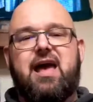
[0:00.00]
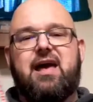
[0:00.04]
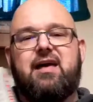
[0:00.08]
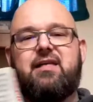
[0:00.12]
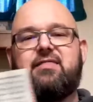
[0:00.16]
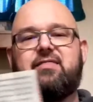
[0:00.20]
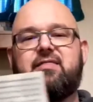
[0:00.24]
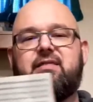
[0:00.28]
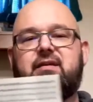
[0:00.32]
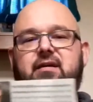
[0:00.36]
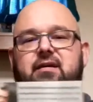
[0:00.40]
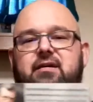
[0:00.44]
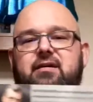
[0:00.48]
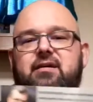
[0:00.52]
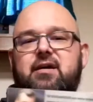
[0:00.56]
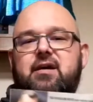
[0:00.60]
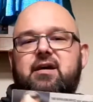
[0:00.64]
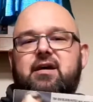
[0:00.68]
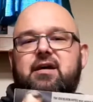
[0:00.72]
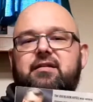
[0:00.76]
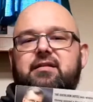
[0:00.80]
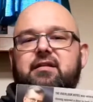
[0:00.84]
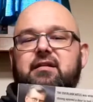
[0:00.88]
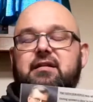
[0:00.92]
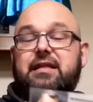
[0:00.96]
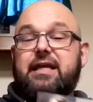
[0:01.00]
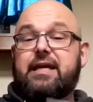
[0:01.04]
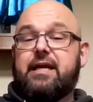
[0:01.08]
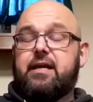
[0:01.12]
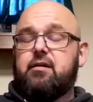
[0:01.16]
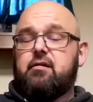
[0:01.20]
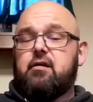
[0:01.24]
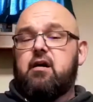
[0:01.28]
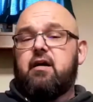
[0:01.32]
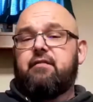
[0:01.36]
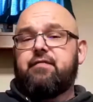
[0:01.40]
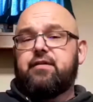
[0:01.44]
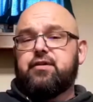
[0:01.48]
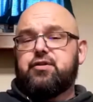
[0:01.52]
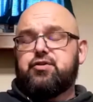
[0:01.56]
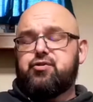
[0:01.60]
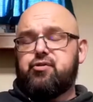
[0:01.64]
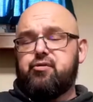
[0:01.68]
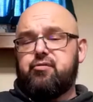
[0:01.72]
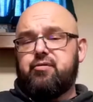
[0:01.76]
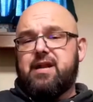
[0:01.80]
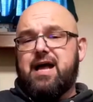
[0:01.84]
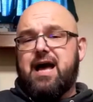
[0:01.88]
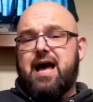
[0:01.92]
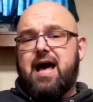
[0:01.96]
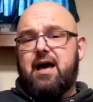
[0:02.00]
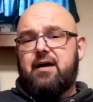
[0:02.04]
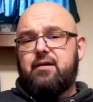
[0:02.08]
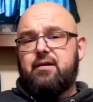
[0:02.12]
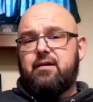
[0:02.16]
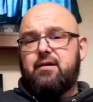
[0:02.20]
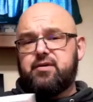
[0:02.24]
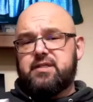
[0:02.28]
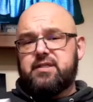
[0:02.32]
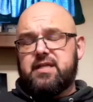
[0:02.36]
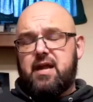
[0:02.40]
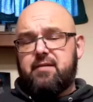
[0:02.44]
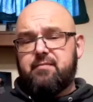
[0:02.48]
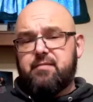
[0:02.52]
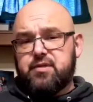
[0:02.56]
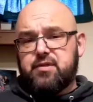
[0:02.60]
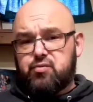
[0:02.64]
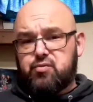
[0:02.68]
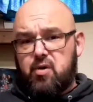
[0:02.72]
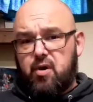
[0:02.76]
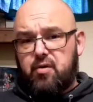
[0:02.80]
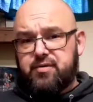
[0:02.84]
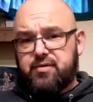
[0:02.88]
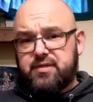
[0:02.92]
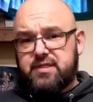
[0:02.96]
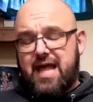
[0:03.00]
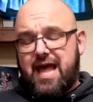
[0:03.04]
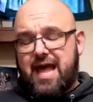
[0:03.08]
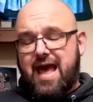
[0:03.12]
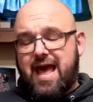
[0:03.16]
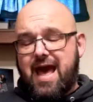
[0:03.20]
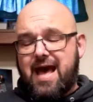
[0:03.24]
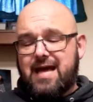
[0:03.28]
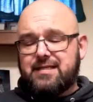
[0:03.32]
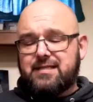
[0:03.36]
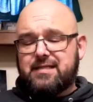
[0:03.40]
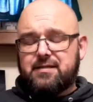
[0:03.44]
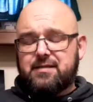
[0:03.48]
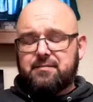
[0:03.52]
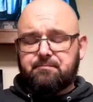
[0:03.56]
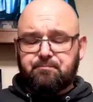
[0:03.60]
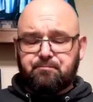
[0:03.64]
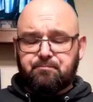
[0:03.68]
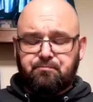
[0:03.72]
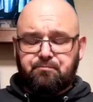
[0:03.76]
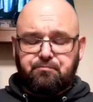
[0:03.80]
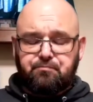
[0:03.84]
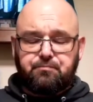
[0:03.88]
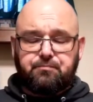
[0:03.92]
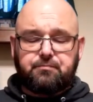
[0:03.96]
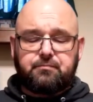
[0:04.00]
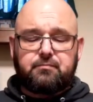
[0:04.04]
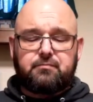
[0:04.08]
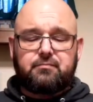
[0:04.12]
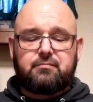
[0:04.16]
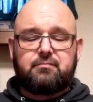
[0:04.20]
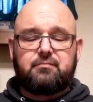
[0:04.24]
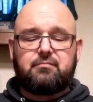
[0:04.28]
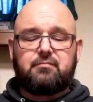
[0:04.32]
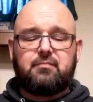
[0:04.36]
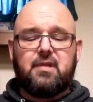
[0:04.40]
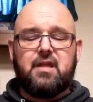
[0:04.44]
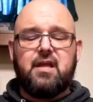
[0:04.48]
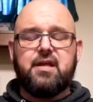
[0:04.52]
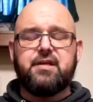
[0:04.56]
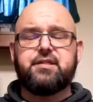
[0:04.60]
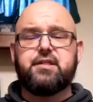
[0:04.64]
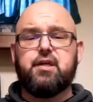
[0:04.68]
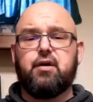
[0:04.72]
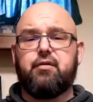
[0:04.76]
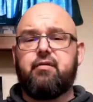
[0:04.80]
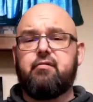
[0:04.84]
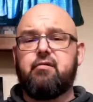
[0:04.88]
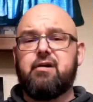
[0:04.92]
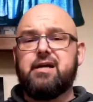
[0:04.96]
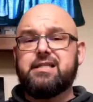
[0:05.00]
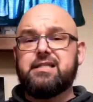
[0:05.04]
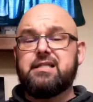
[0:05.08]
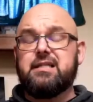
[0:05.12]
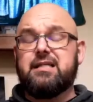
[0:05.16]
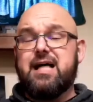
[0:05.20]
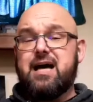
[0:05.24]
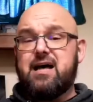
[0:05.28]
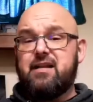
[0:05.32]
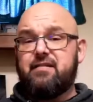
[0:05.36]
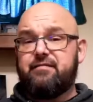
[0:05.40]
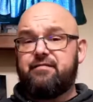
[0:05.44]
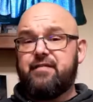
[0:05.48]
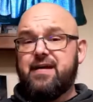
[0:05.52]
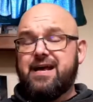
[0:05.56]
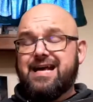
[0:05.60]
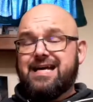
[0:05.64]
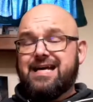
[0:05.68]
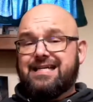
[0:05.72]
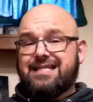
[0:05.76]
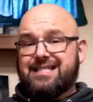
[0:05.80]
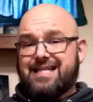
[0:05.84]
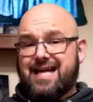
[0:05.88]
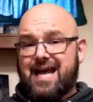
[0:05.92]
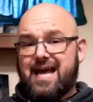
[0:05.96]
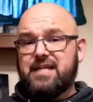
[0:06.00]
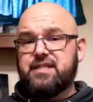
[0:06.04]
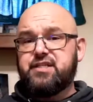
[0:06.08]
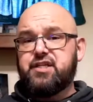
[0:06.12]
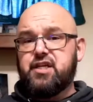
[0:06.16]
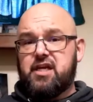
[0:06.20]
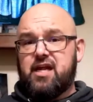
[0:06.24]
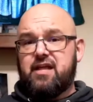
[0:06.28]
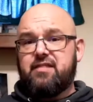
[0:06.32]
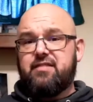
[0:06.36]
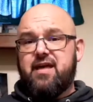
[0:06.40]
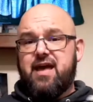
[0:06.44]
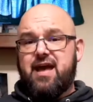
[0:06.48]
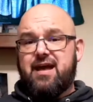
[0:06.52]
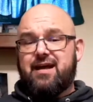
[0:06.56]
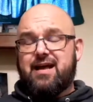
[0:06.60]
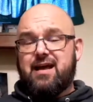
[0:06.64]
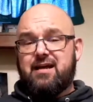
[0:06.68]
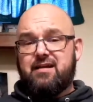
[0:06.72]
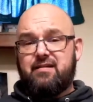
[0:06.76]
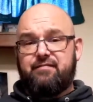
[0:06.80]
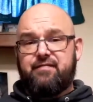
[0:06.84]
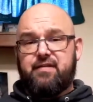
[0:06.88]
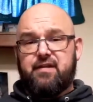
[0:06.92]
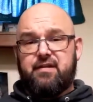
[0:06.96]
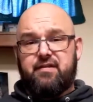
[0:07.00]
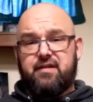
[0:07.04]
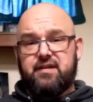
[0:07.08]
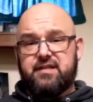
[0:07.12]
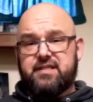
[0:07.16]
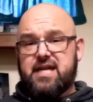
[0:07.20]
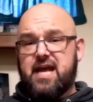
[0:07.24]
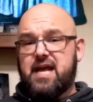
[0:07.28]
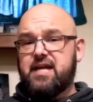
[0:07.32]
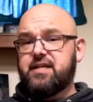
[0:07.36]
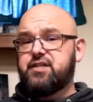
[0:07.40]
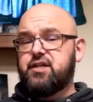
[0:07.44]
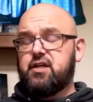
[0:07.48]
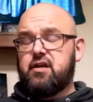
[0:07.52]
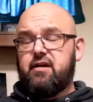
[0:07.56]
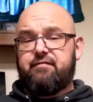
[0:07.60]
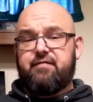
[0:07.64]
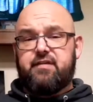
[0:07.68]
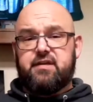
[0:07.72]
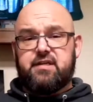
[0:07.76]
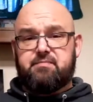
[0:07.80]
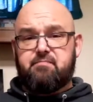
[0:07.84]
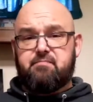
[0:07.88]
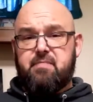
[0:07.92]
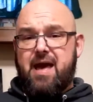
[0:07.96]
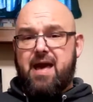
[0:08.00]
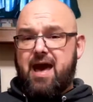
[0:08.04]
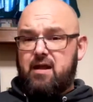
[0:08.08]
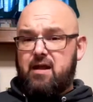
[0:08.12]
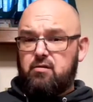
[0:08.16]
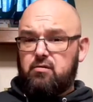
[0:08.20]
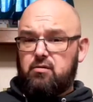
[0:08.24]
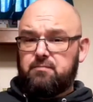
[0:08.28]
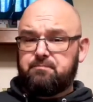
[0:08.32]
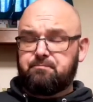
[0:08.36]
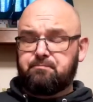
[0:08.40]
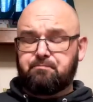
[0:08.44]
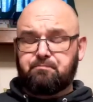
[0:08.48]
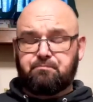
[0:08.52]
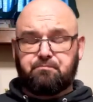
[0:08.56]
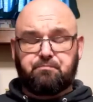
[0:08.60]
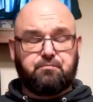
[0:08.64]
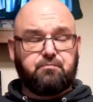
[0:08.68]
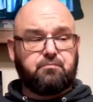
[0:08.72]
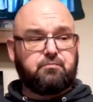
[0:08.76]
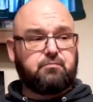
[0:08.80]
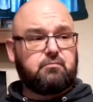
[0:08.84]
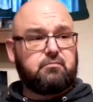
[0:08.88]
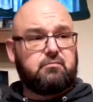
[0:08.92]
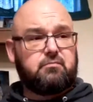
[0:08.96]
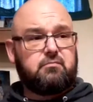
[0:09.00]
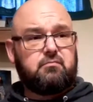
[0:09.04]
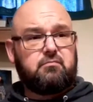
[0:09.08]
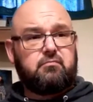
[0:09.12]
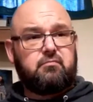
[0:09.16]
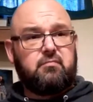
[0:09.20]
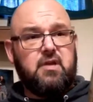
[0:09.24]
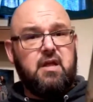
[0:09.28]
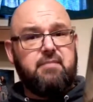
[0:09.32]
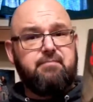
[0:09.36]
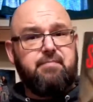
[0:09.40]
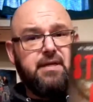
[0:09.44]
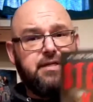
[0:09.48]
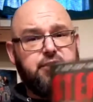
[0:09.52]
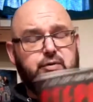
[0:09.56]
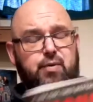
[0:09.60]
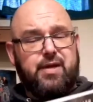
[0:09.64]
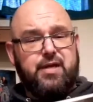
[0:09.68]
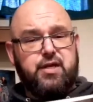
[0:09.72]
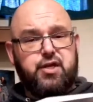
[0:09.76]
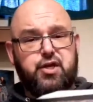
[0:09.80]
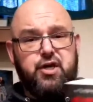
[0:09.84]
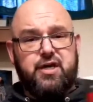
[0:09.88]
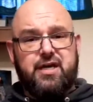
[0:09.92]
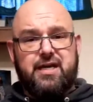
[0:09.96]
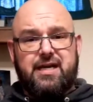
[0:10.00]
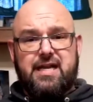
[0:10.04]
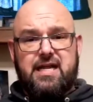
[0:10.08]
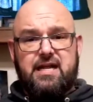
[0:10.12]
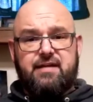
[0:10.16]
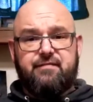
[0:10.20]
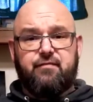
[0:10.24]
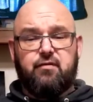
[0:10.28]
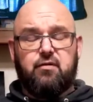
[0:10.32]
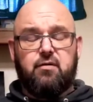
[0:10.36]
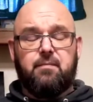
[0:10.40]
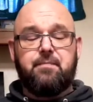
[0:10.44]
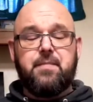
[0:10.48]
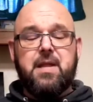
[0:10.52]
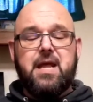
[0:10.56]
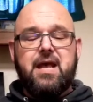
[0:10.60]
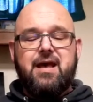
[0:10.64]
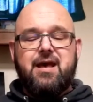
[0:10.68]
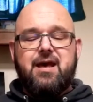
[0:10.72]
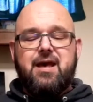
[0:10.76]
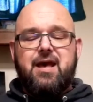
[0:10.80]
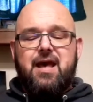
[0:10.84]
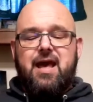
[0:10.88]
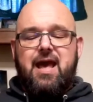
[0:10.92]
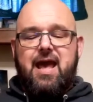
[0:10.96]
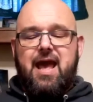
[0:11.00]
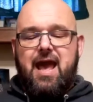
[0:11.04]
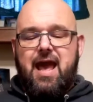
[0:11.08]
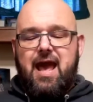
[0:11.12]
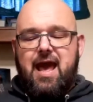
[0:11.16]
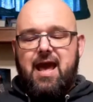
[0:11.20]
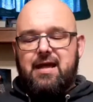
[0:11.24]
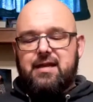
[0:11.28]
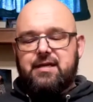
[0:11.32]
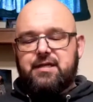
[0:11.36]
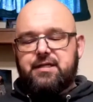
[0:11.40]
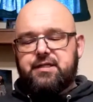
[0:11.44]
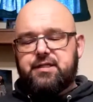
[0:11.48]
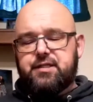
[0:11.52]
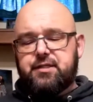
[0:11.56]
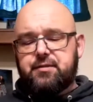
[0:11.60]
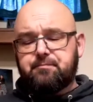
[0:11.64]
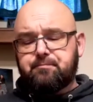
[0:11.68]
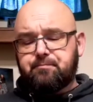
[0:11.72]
and the leader of the True Knot, whose name is Rose the Hat. So there is a lot of tension in that, kind of the tension of this battle between good and evil. And